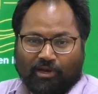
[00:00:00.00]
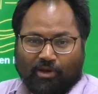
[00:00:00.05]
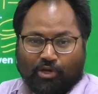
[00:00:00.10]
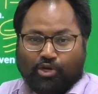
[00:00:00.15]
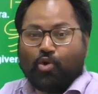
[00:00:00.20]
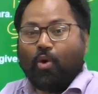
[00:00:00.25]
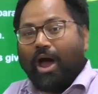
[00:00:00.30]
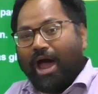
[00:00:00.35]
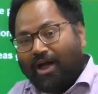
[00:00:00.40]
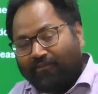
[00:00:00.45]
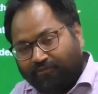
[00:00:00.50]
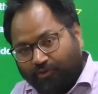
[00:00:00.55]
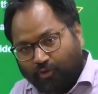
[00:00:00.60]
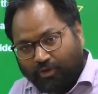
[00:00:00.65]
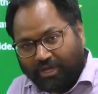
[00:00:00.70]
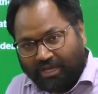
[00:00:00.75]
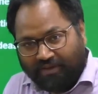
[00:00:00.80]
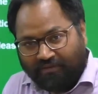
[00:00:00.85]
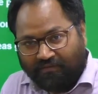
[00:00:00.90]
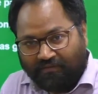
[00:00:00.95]
You have to
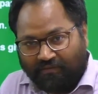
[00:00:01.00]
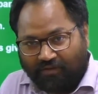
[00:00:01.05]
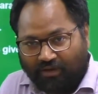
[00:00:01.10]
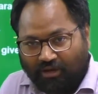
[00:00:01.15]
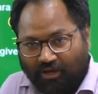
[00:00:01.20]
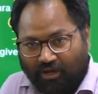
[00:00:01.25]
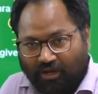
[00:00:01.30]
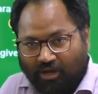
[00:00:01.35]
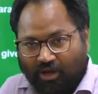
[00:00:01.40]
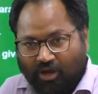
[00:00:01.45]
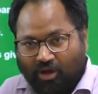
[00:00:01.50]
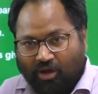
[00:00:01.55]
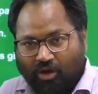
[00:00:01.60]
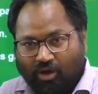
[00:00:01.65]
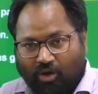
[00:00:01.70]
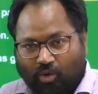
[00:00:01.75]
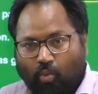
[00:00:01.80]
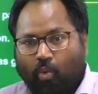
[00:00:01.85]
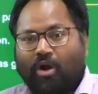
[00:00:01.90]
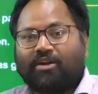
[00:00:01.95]
give
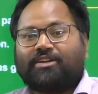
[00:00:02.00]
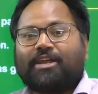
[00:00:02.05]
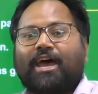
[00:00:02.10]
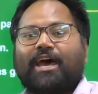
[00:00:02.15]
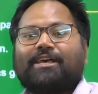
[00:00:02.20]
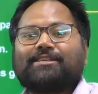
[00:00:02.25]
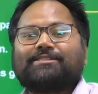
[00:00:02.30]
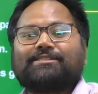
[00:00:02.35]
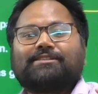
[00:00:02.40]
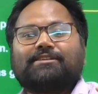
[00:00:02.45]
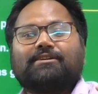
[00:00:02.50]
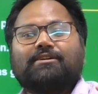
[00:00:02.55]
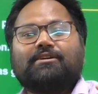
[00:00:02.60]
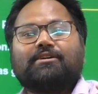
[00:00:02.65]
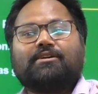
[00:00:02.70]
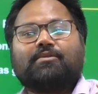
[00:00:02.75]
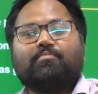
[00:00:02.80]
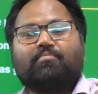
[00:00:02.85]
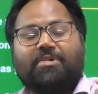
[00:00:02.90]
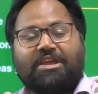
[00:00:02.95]
what has
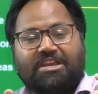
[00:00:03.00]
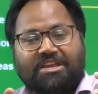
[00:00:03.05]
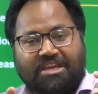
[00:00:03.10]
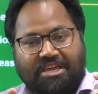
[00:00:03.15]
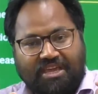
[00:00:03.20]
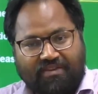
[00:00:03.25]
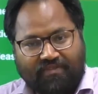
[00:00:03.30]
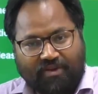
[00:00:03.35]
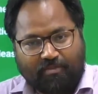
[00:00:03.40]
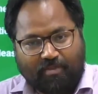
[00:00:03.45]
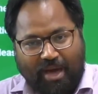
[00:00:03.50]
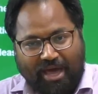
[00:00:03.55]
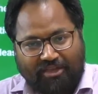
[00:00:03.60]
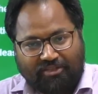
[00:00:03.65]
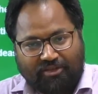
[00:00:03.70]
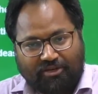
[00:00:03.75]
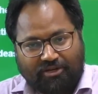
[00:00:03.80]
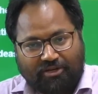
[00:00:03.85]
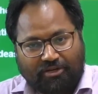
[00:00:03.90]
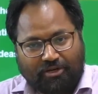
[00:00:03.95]
been given by
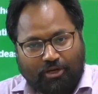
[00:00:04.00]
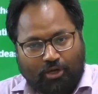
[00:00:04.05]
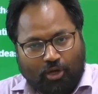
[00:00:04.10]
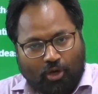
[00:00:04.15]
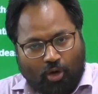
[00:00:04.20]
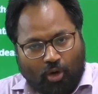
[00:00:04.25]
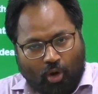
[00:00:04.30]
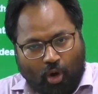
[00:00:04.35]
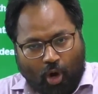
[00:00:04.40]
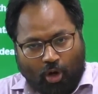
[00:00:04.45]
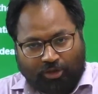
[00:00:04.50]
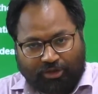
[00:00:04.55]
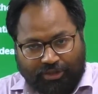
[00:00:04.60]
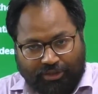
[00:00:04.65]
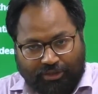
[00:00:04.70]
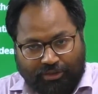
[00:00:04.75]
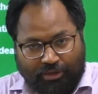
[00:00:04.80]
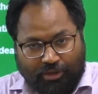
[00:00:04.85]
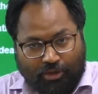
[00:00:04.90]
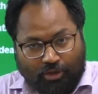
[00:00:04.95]
the
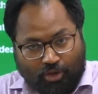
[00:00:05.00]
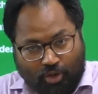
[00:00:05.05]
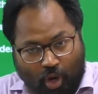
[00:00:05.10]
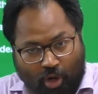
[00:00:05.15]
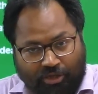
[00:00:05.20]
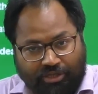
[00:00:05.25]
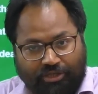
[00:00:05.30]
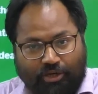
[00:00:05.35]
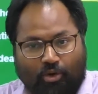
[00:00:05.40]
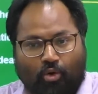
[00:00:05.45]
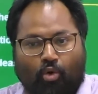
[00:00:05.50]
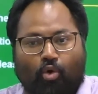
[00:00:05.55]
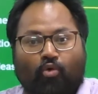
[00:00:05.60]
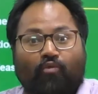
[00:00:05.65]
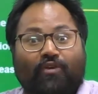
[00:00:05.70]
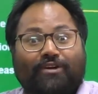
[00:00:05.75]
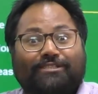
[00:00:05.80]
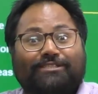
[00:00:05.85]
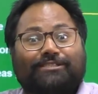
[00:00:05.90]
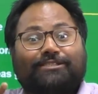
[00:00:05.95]
author. Not
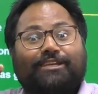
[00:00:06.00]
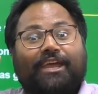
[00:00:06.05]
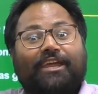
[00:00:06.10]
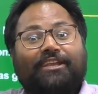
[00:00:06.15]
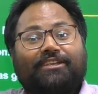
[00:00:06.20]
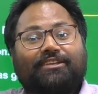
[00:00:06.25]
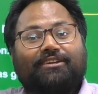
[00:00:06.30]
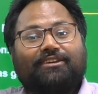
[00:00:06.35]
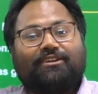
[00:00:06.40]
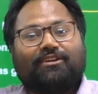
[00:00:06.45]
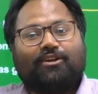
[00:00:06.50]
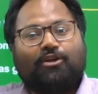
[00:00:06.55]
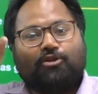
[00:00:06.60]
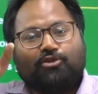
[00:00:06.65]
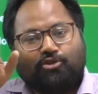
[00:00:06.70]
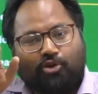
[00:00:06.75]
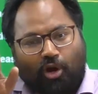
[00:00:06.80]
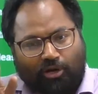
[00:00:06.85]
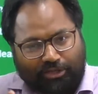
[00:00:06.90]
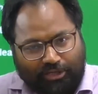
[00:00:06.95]
overstate,
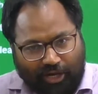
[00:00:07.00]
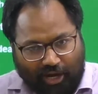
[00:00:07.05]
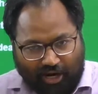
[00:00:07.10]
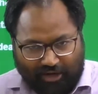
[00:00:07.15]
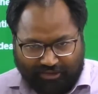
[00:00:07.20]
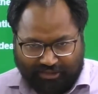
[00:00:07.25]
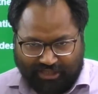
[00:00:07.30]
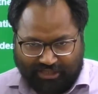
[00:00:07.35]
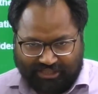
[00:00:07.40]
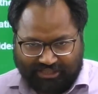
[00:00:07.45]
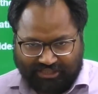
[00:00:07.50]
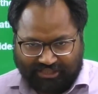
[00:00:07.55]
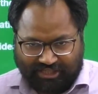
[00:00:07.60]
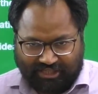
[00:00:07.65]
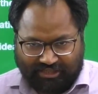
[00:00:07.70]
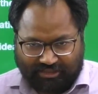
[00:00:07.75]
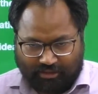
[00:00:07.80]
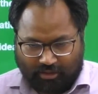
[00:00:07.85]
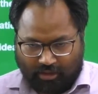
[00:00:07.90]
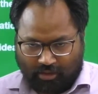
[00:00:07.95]
not
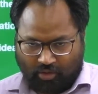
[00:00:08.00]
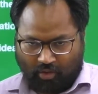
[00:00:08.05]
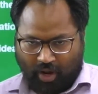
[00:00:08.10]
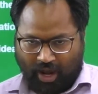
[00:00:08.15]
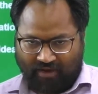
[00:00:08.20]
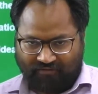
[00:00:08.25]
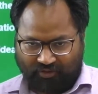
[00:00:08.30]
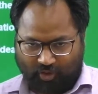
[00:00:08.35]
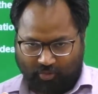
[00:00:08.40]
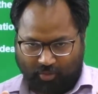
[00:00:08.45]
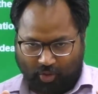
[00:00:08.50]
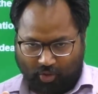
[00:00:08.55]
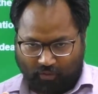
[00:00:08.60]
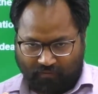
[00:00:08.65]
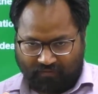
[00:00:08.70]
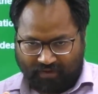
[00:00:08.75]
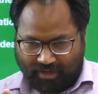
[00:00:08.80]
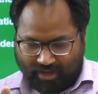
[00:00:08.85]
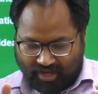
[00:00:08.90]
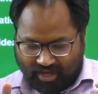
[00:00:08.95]
understate. You have to
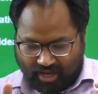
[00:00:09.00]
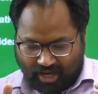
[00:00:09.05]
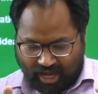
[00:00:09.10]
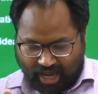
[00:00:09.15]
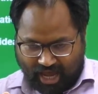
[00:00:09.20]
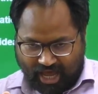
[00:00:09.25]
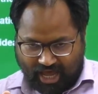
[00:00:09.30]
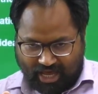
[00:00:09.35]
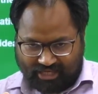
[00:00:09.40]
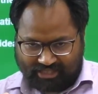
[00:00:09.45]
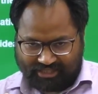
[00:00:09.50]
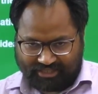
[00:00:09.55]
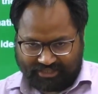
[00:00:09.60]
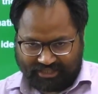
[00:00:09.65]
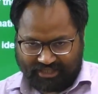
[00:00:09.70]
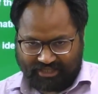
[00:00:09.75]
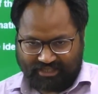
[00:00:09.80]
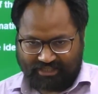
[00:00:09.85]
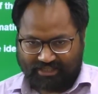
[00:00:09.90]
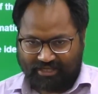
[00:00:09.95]
move as it
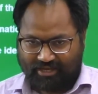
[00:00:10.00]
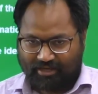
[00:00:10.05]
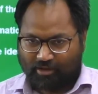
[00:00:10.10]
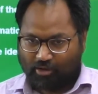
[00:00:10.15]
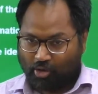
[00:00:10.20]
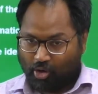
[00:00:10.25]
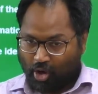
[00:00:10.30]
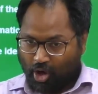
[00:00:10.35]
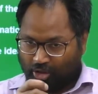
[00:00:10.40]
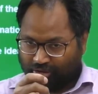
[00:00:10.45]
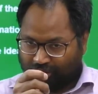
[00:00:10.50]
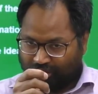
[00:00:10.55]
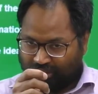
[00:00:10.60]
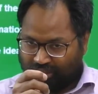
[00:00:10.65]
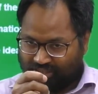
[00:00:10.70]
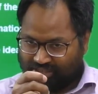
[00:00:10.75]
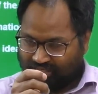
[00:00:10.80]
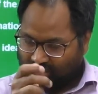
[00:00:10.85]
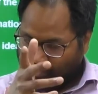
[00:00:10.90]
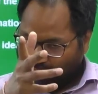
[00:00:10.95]
is,
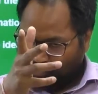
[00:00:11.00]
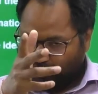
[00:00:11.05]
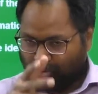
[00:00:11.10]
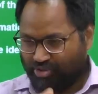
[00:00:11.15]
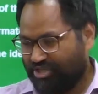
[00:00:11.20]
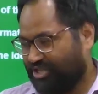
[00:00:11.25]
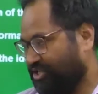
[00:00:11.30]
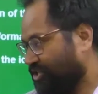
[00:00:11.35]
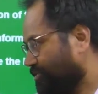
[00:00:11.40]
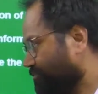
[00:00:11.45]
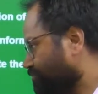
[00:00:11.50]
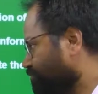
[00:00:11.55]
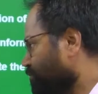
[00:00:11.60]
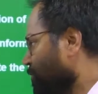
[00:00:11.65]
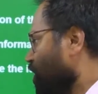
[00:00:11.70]
author's position.